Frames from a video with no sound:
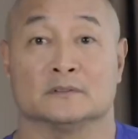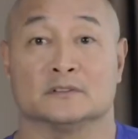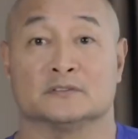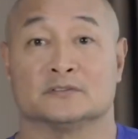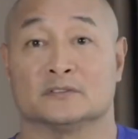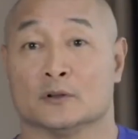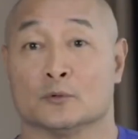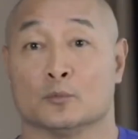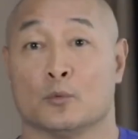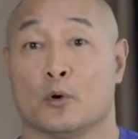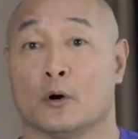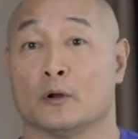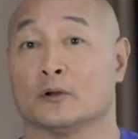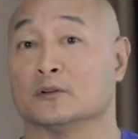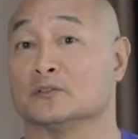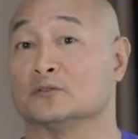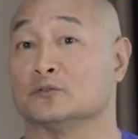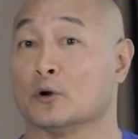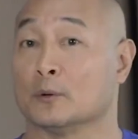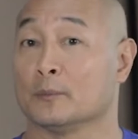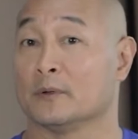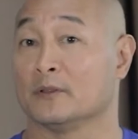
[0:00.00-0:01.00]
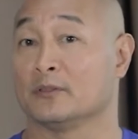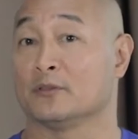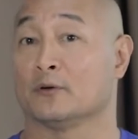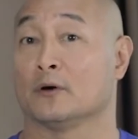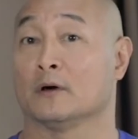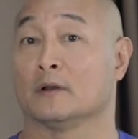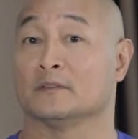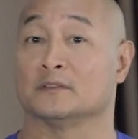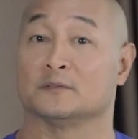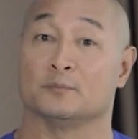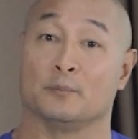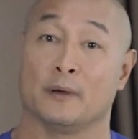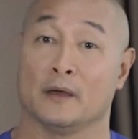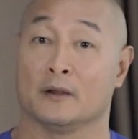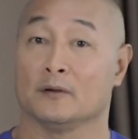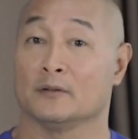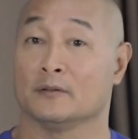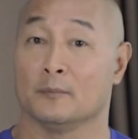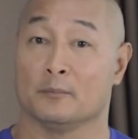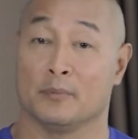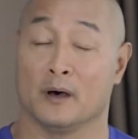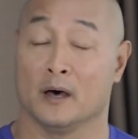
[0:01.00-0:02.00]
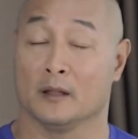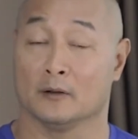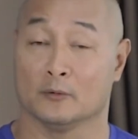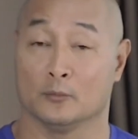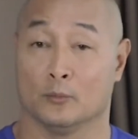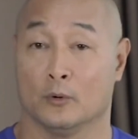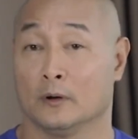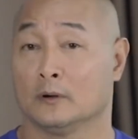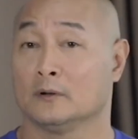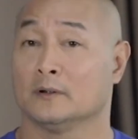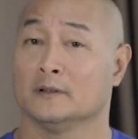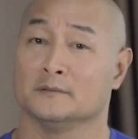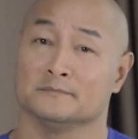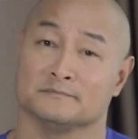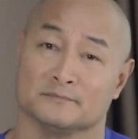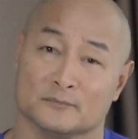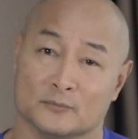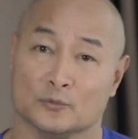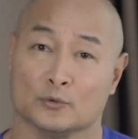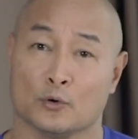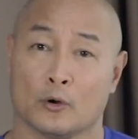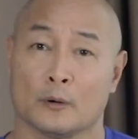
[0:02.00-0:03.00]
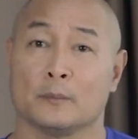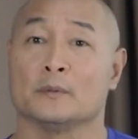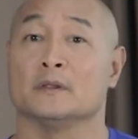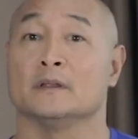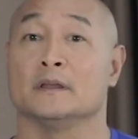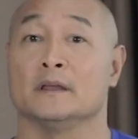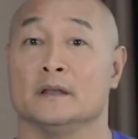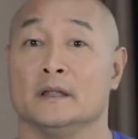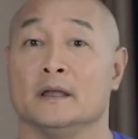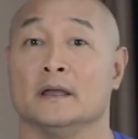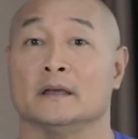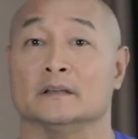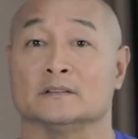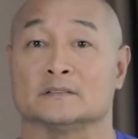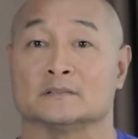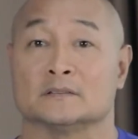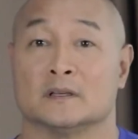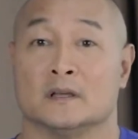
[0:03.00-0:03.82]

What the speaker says: distilled water is normally thought of as better than bottled water, and normally it is.